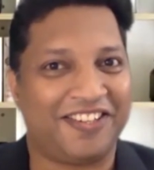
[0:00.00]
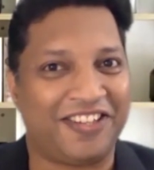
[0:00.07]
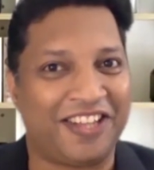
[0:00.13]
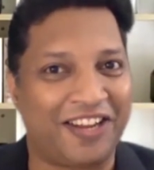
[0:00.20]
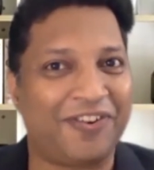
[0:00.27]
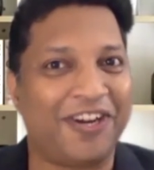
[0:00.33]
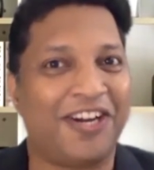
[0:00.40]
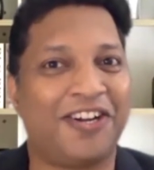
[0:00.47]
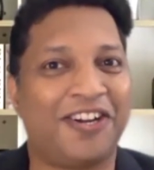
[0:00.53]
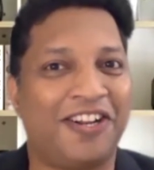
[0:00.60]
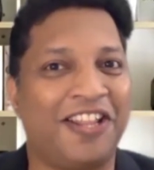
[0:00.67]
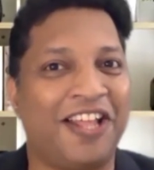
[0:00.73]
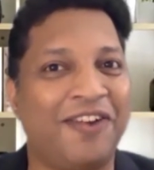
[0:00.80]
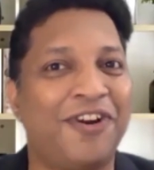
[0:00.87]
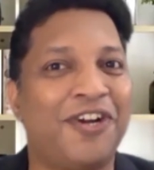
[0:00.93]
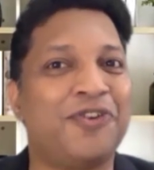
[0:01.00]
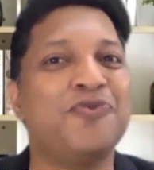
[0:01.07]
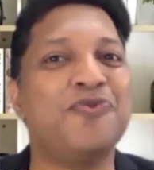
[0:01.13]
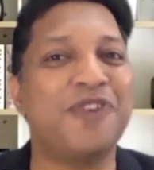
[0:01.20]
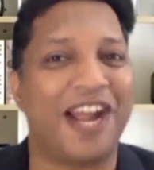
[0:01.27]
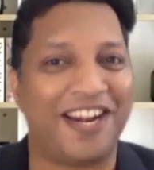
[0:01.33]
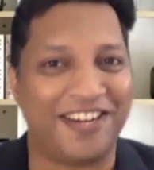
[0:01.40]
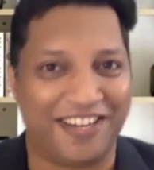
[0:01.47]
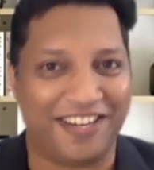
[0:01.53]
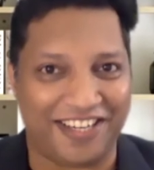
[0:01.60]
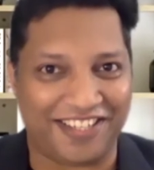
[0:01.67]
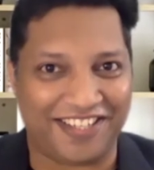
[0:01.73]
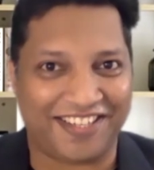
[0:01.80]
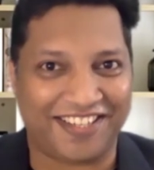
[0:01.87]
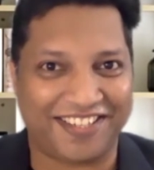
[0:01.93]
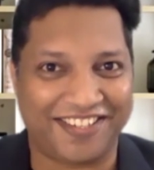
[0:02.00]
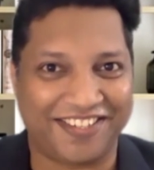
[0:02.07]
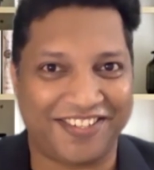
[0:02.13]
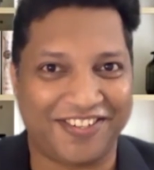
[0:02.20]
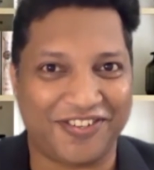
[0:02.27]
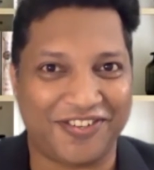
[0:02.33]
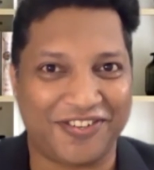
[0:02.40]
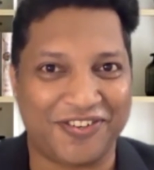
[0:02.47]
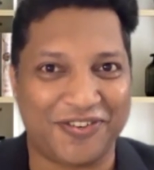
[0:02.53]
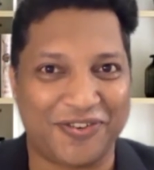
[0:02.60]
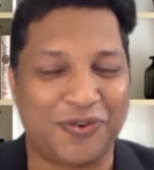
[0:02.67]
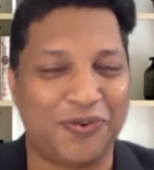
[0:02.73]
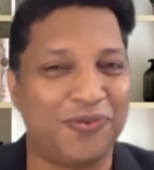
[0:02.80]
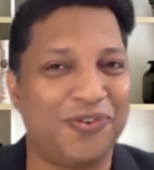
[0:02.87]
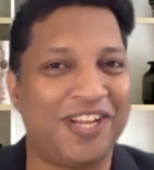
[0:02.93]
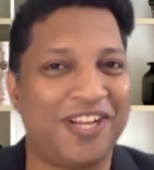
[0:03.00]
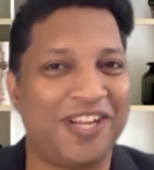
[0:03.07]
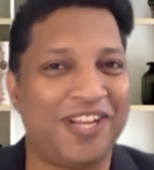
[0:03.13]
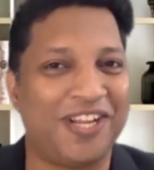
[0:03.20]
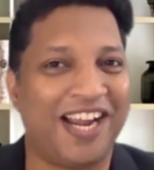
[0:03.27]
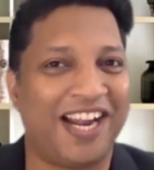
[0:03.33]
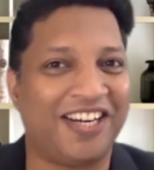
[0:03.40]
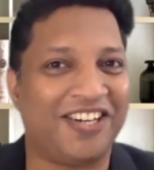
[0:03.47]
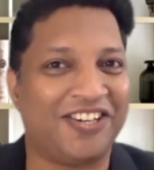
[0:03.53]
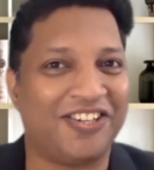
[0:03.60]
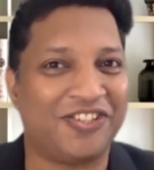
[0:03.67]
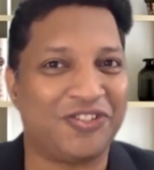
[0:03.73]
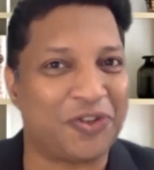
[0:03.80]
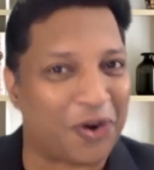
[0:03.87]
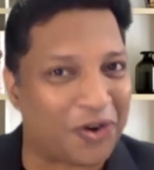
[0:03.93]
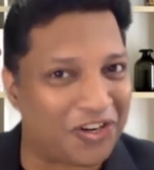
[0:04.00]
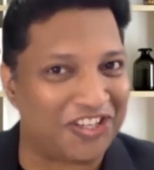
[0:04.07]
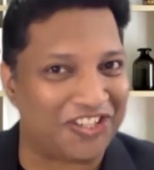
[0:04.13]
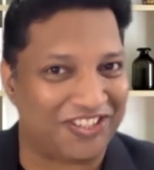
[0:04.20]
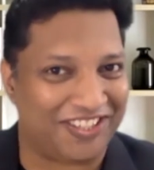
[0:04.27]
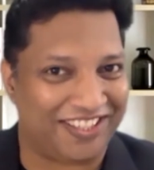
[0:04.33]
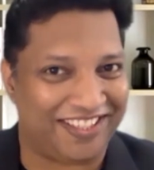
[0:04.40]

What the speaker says: there were 2 candidates who we had shortlisted.